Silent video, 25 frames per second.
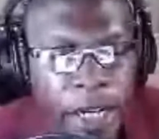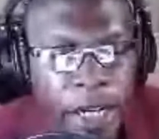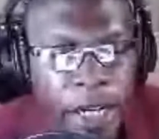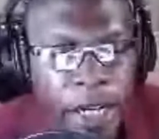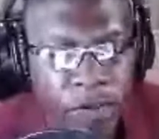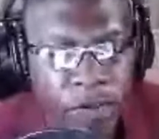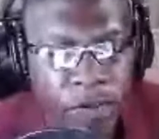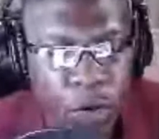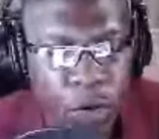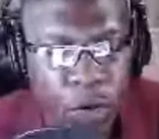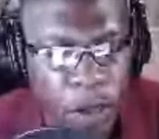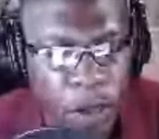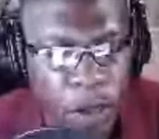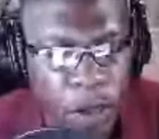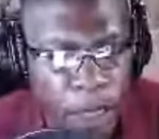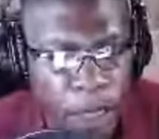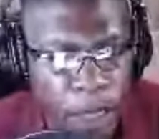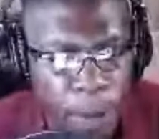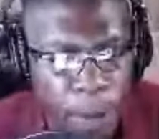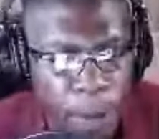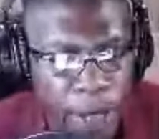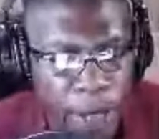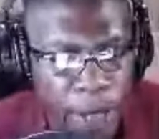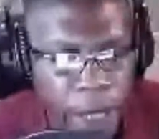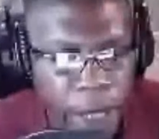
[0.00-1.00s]
If you want to
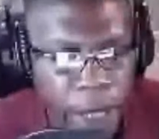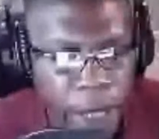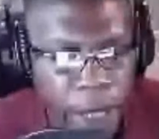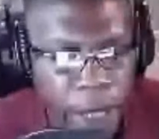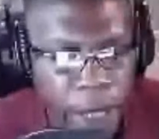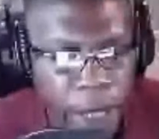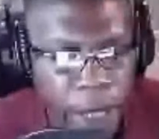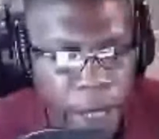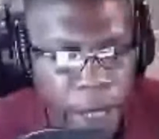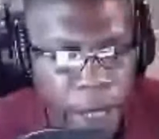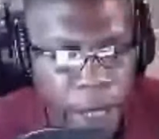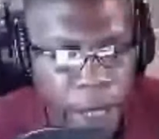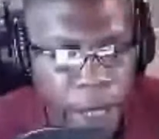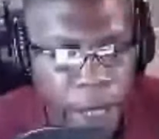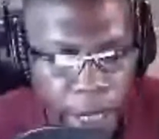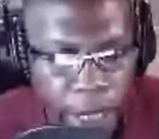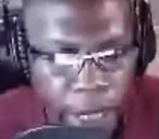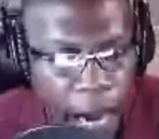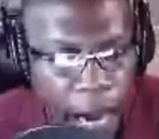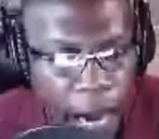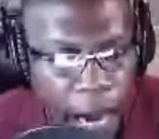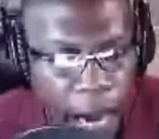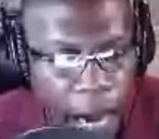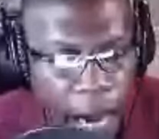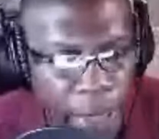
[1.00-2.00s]
come in and
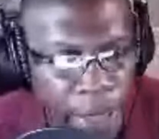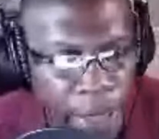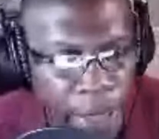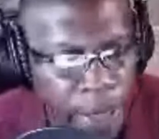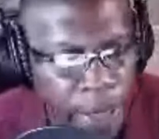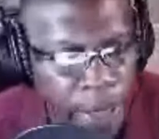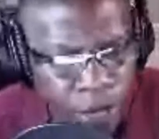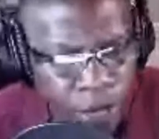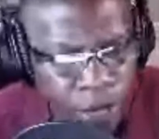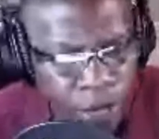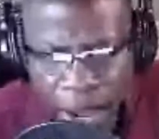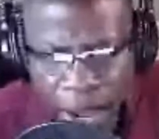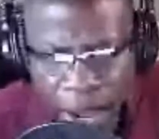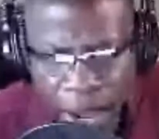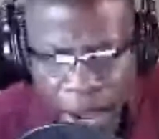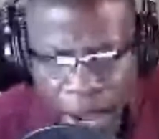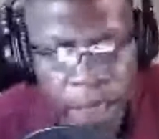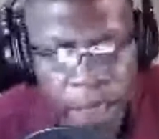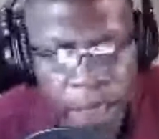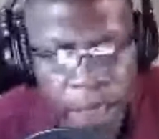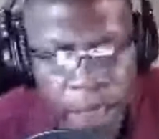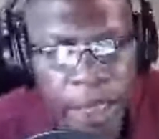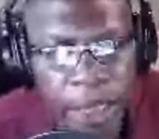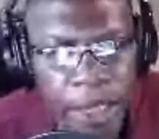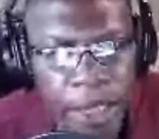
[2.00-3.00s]
comment, if you have
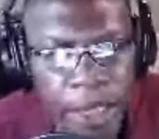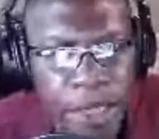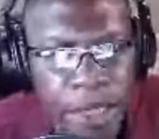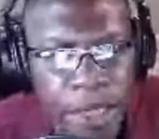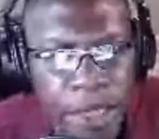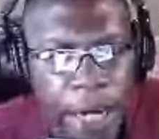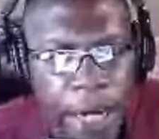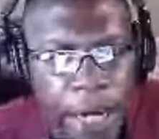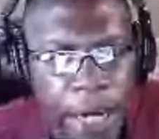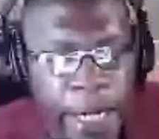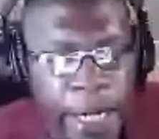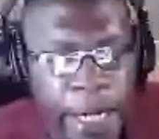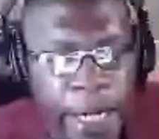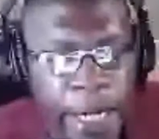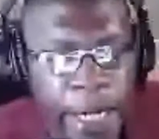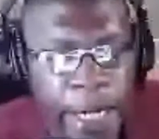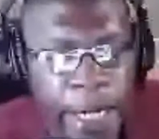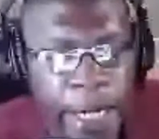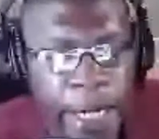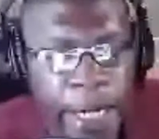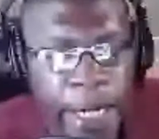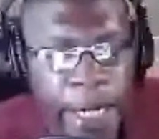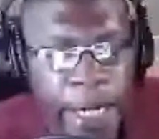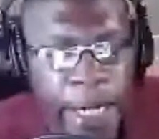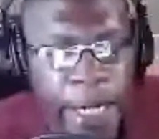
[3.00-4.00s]
anything to say, anything
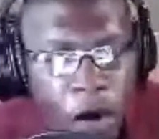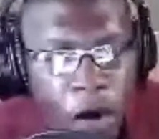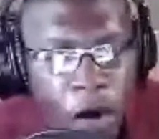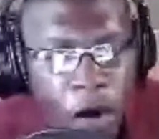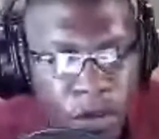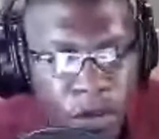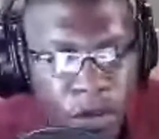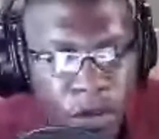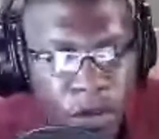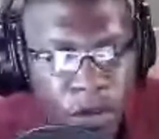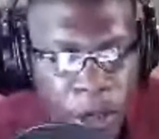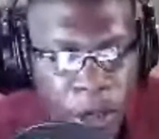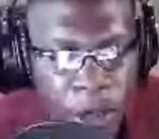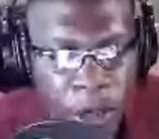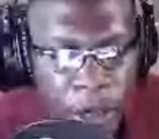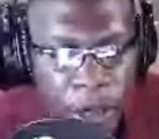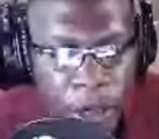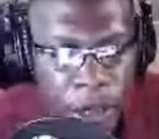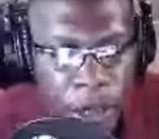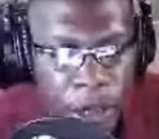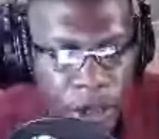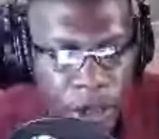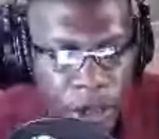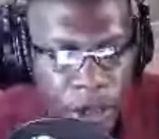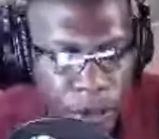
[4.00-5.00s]
to offer
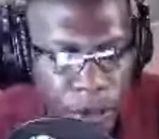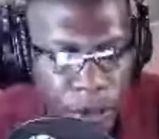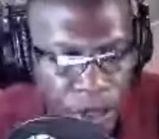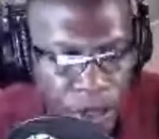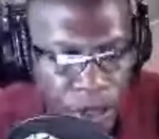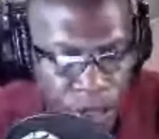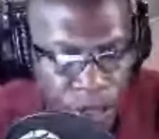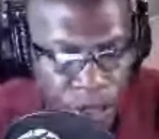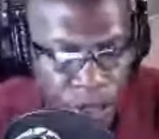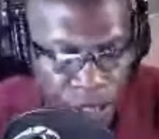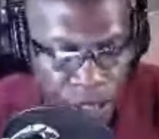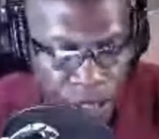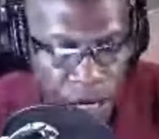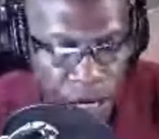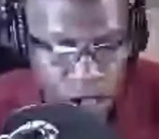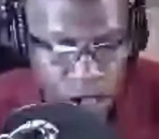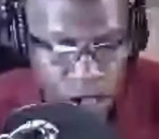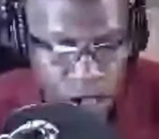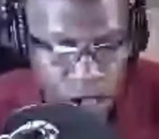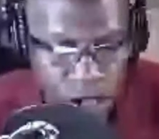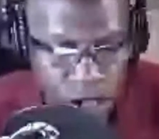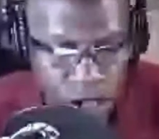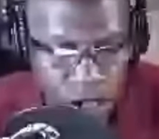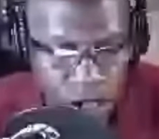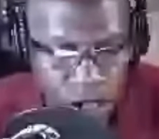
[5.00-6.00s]
to the
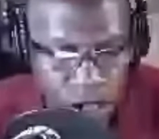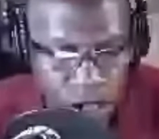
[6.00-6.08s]
discussion,